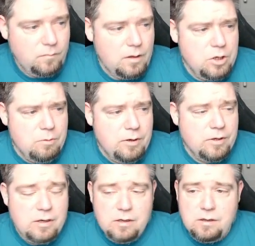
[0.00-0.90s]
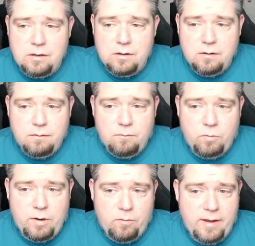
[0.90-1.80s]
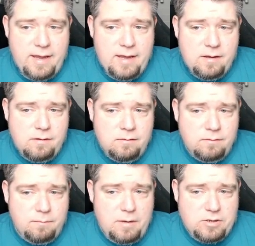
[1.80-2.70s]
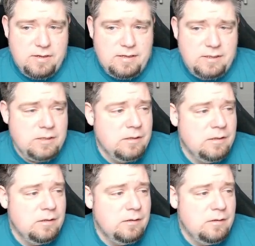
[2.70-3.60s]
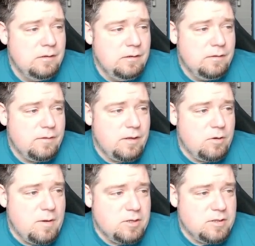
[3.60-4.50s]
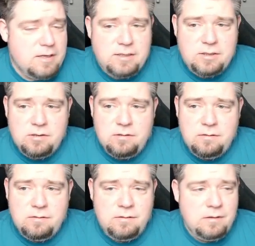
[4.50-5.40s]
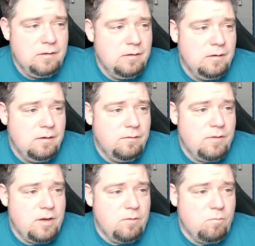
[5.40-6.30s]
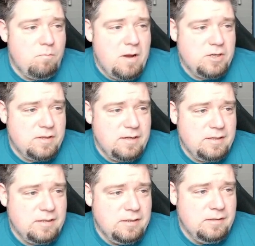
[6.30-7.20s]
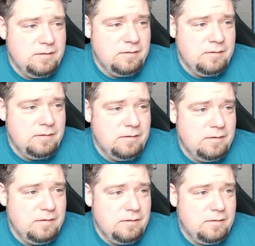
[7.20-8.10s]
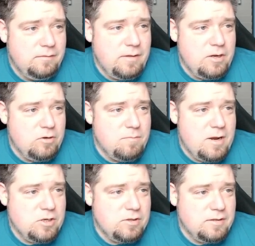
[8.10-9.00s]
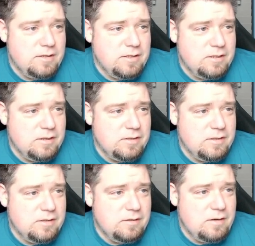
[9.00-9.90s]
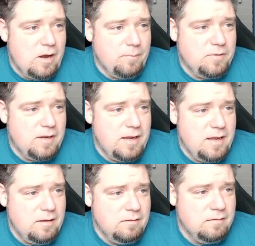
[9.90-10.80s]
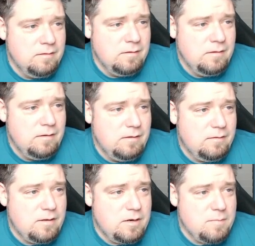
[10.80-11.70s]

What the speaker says: you would wheel here, measure this, then you'd measure this, then you'd measure this, then you'd measure the distance up to here, then you'd